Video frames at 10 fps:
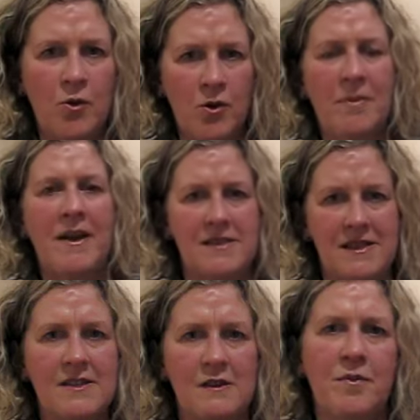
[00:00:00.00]
all about a
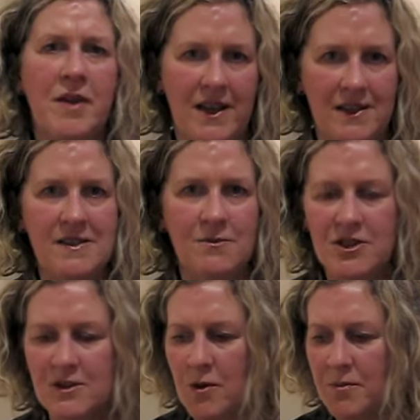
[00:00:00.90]
sense of place,
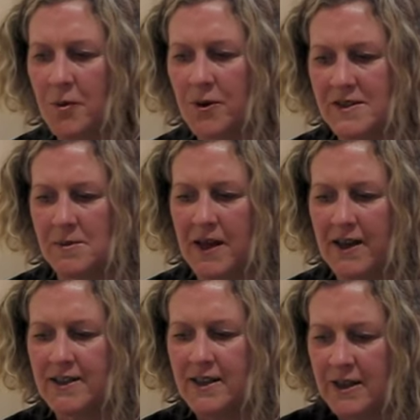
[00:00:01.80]
which is what my work's about.